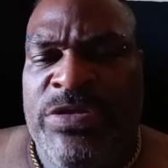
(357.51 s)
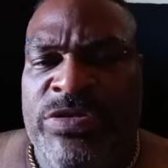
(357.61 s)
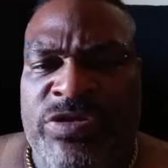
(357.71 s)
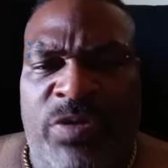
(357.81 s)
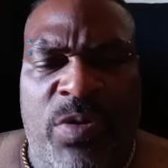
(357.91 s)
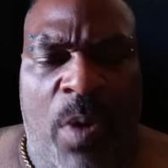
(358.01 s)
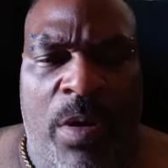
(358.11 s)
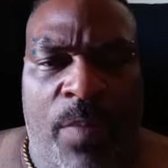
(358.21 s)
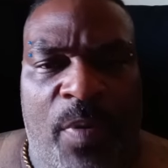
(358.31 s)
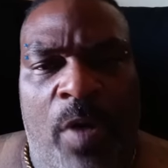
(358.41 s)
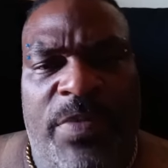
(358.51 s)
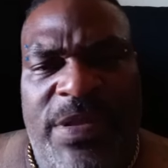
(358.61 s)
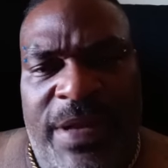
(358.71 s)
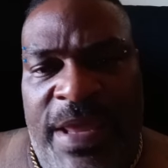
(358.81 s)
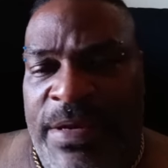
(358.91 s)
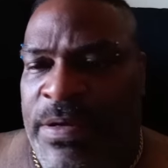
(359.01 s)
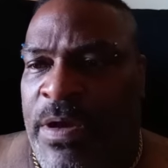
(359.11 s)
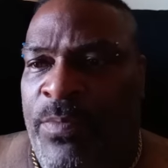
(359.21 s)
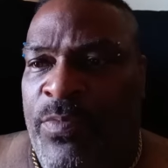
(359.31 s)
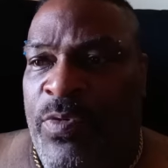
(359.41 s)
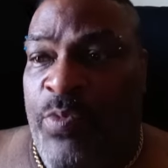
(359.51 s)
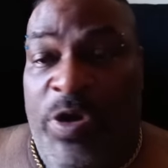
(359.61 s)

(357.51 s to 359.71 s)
So he walk up on me, and with